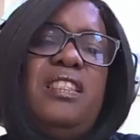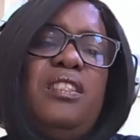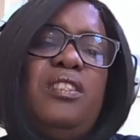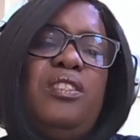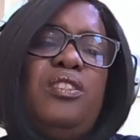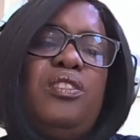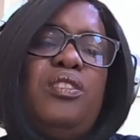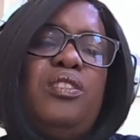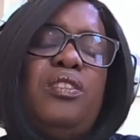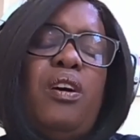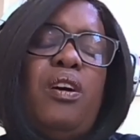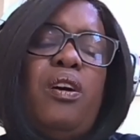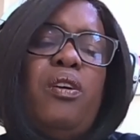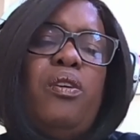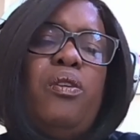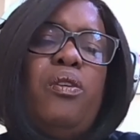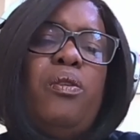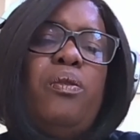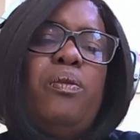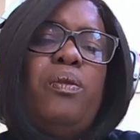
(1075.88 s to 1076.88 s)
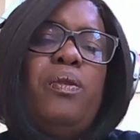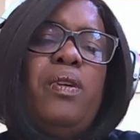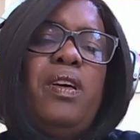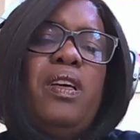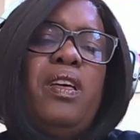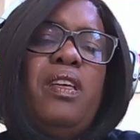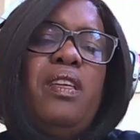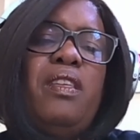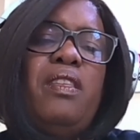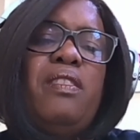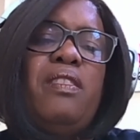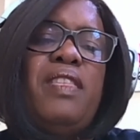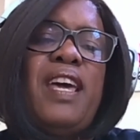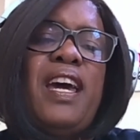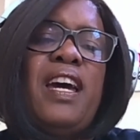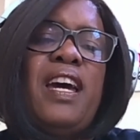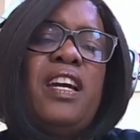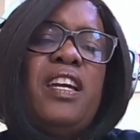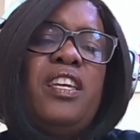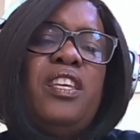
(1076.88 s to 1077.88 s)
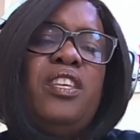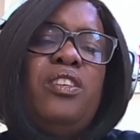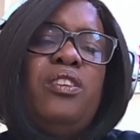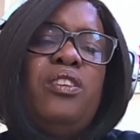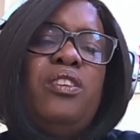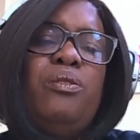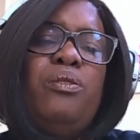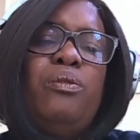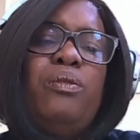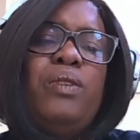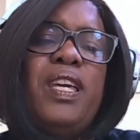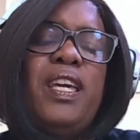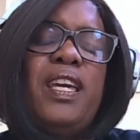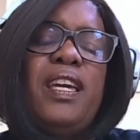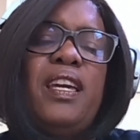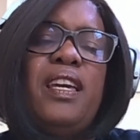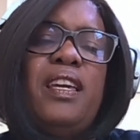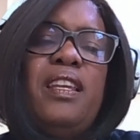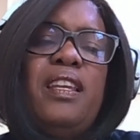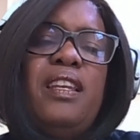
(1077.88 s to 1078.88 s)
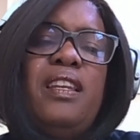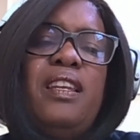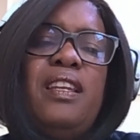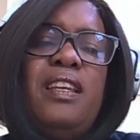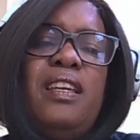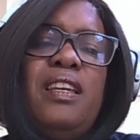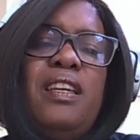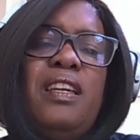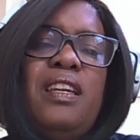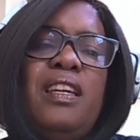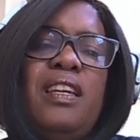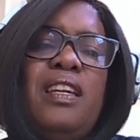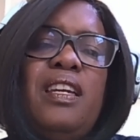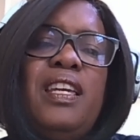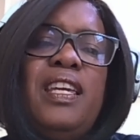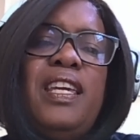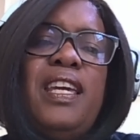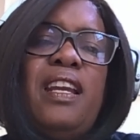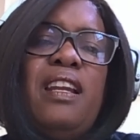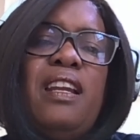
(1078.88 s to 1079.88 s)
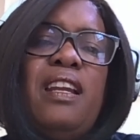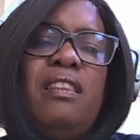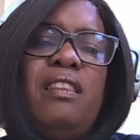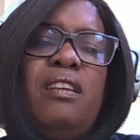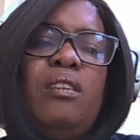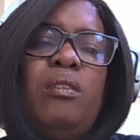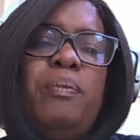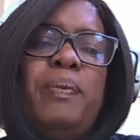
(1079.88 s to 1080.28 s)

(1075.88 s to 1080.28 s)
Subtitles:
is so that you can get a little